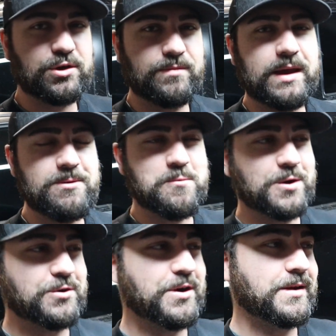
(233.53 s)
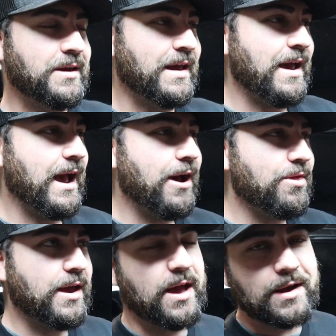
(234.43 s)
you may be wondering, how
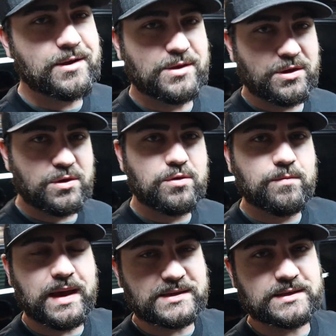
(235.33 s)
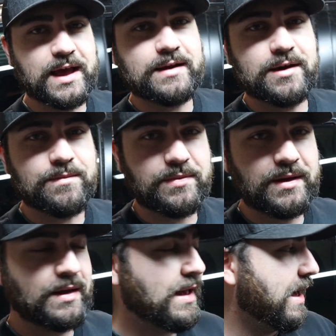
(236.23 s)
the heck do you mess that
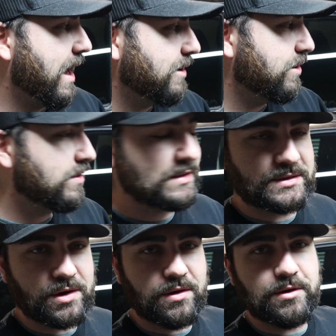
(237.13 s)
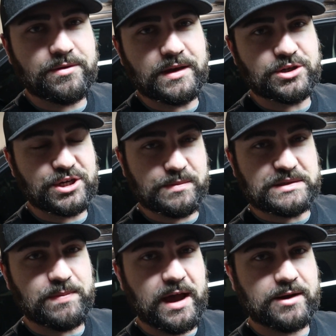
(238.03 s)
up? How do you install the
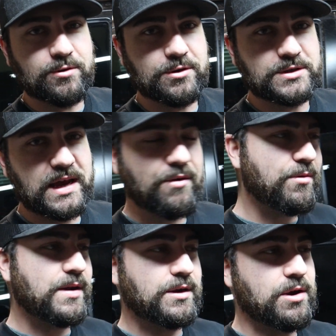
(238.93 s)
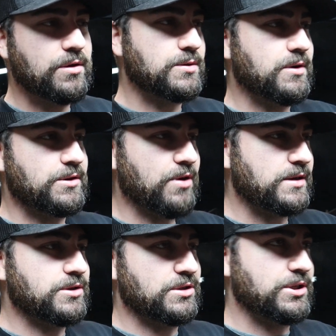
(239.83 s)
shims backwards? Everybody knows what
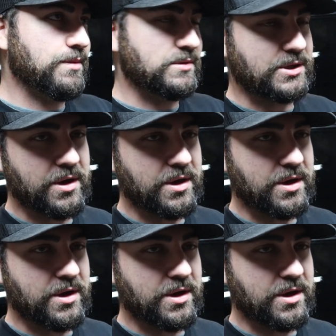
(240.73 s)
direction shims